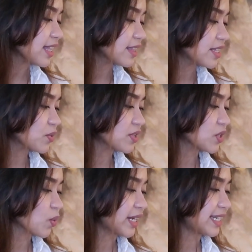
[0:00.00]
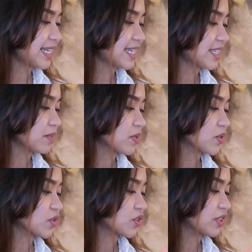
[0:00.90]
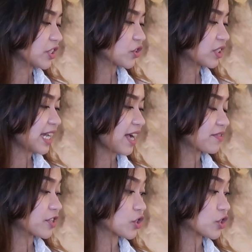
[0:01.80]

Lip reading: This one is quite easy because you literally have the